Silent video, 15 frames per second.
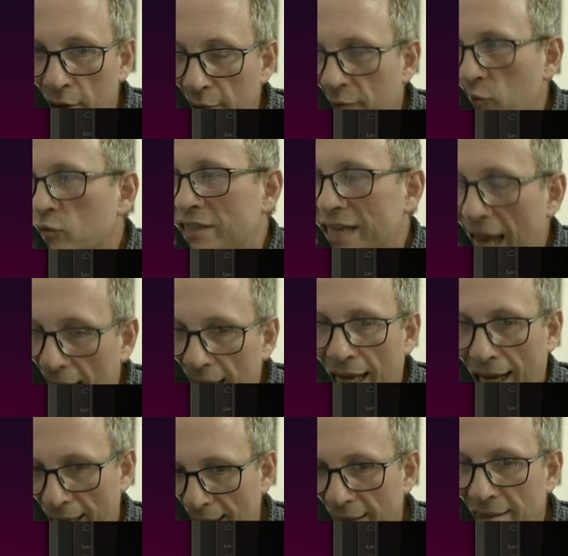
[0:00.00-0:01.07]
for
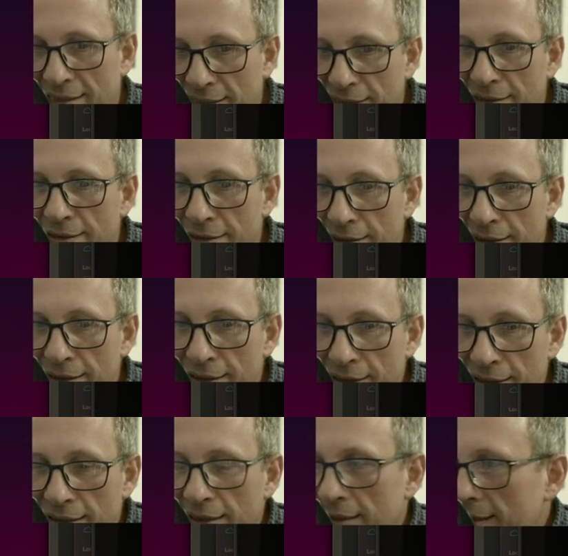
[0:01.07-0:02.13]
decades.
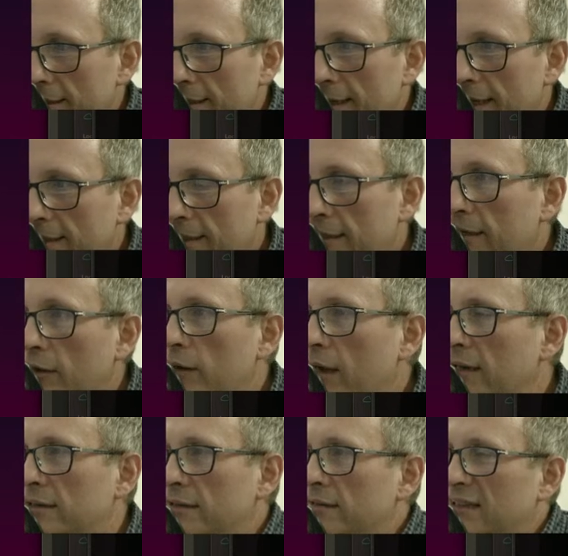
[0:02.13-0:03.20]
You know,
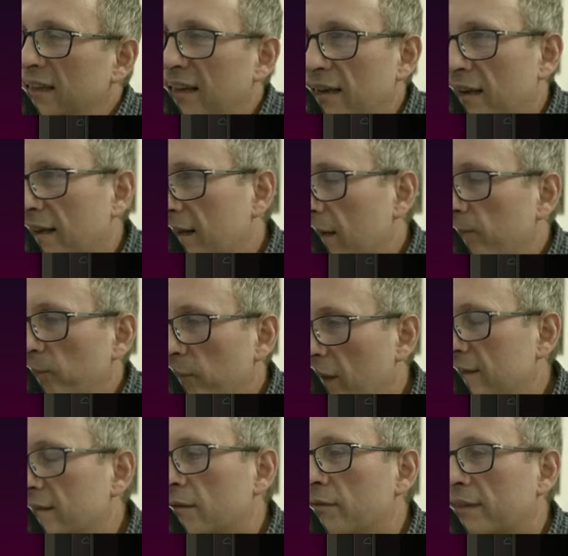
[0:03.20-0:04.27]
and uh, like I
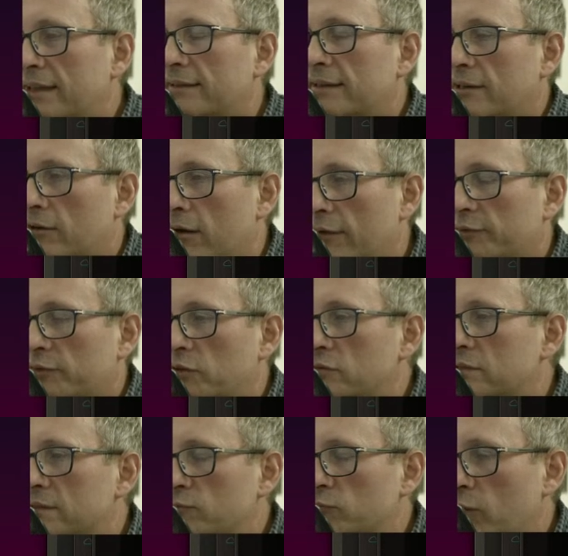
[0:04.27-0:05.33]
don't think the Kraft
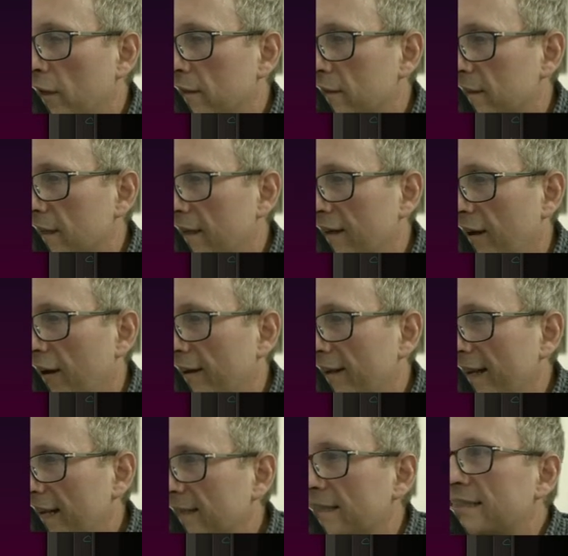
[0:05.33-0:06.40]
Foods ones eh, are
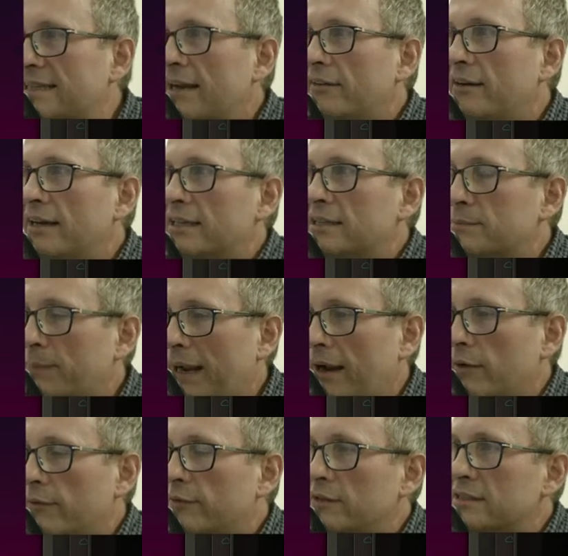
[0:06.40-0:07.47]
necessarily as
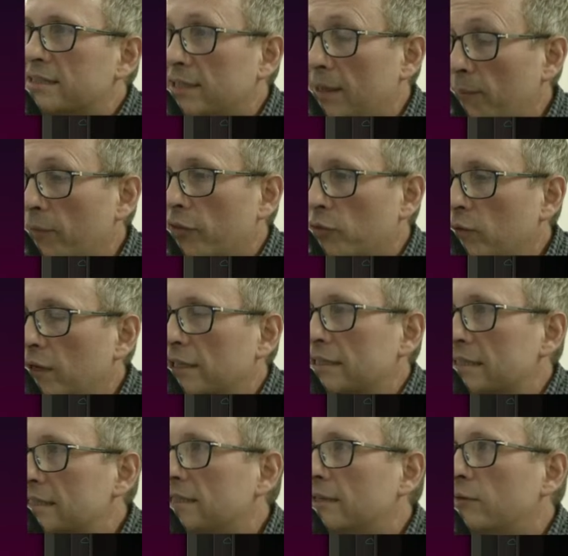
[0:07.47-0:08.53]
powerful as some of the
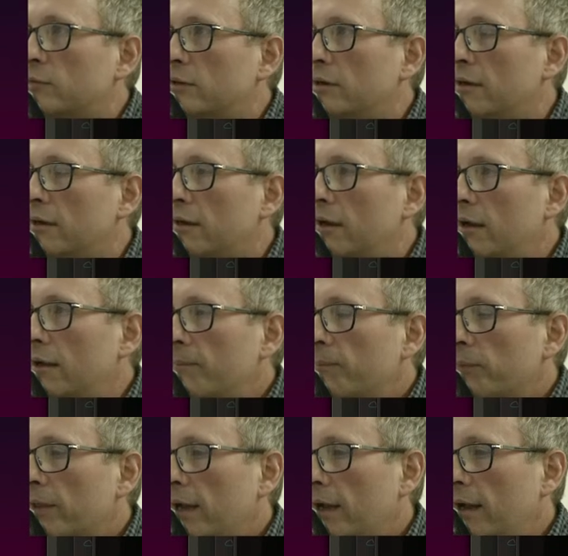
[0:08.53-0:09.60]
ones that were
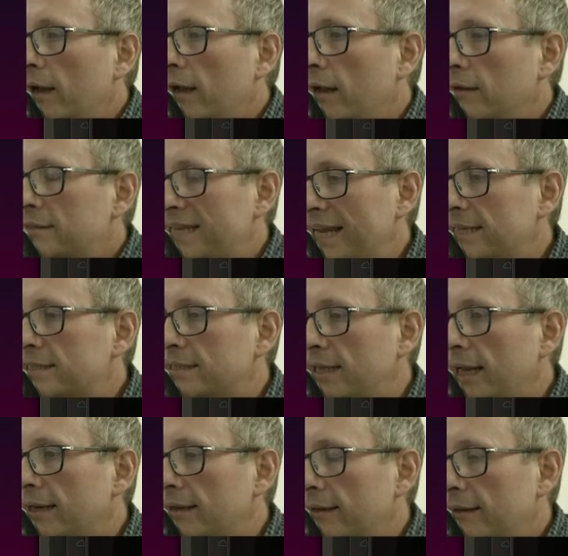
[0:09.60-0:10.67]
uh,
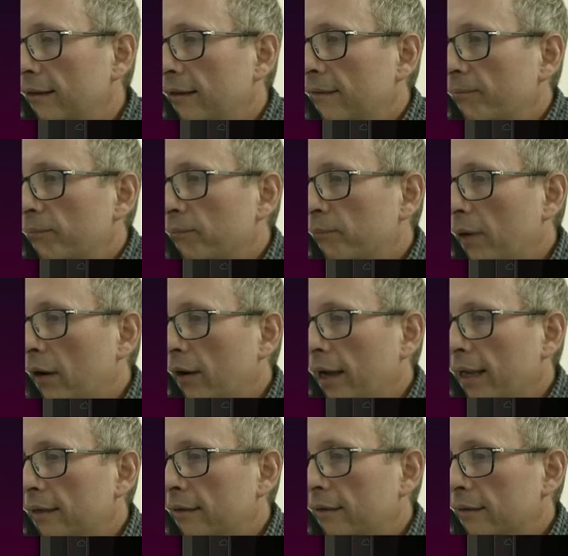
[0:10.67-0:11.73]
tested
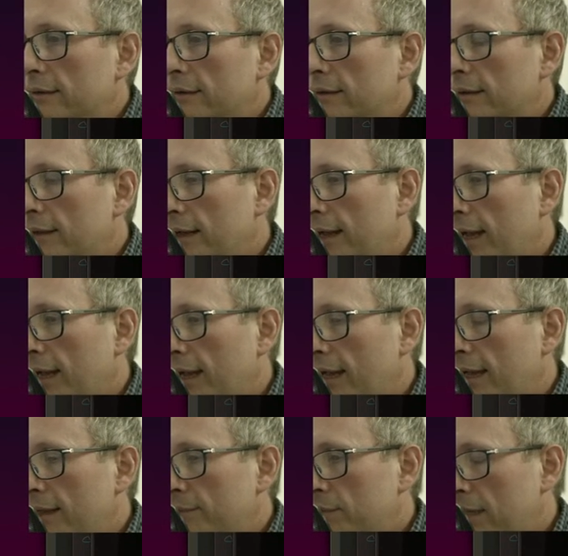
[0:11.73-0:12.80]
by
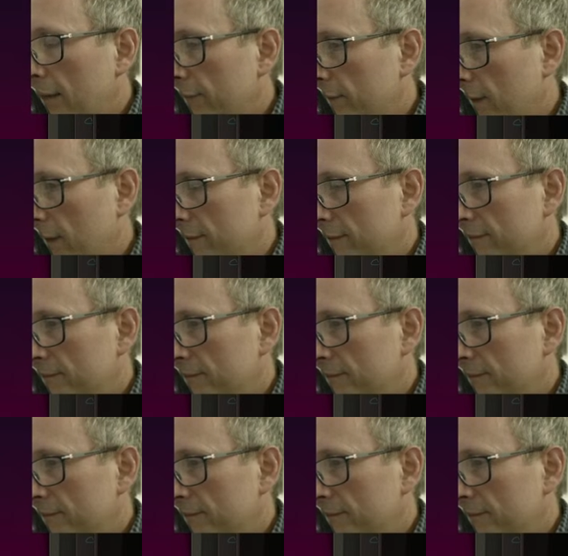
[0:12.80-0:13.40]
uh, Polifka.